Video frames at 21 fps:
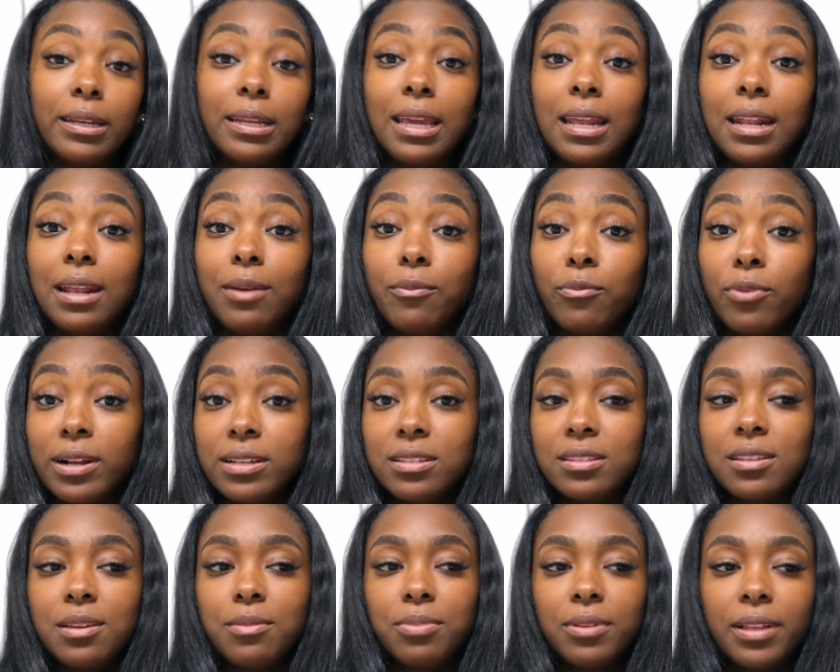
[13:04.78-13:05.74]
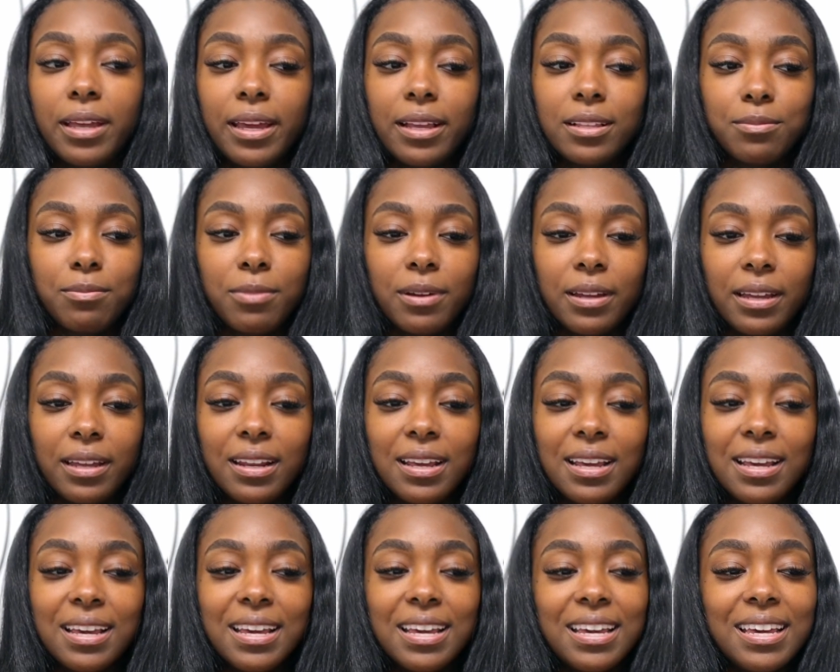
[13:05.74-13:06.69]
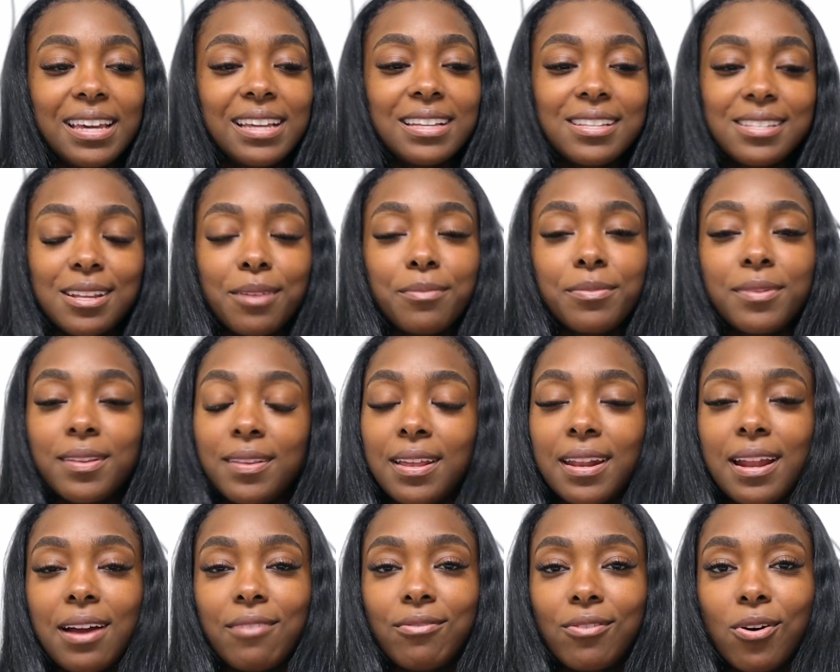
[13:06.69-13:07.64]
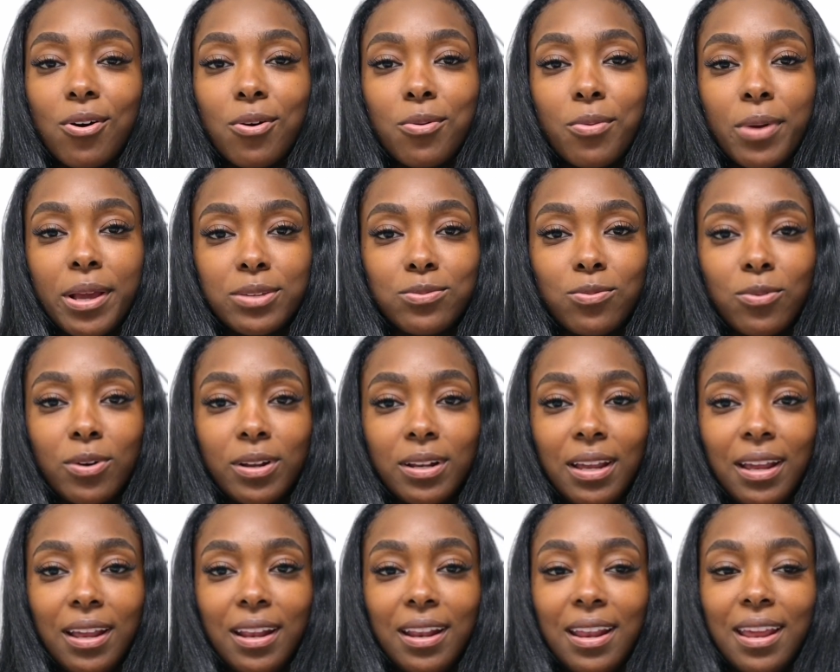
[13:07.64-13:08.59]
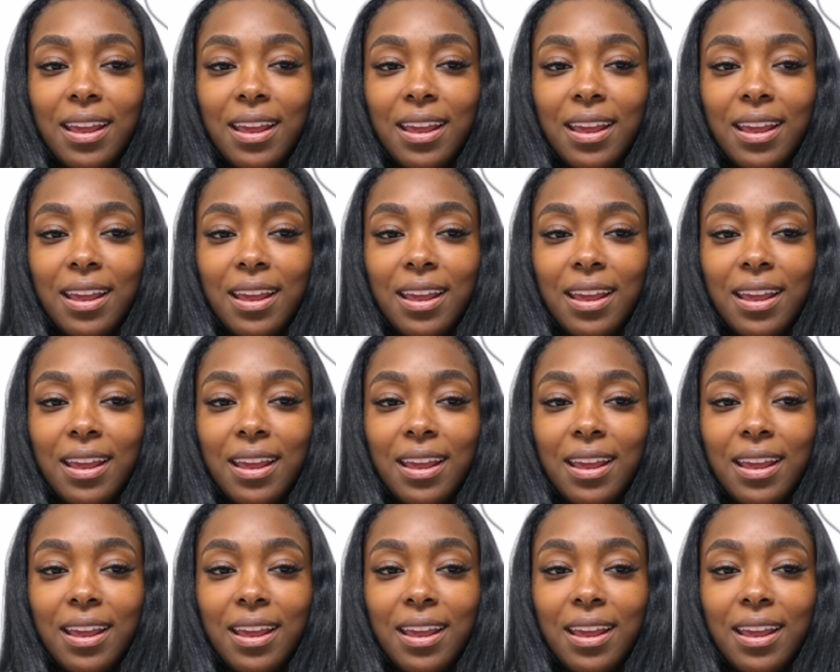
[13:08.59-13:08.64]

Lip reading: getting breast implants. But it's something that I've always wanted,